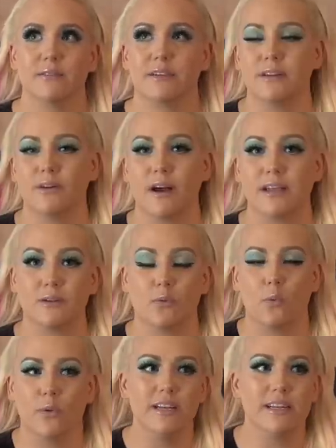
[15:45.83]
you know, as a
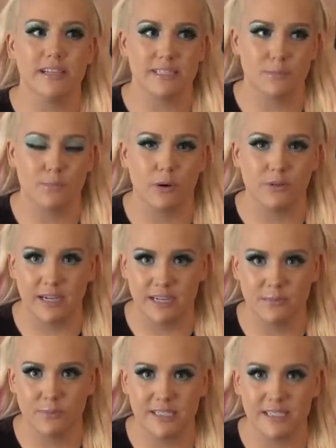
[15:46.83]
witness
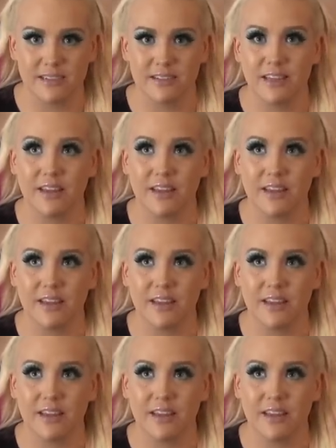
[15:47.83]
protest, basically.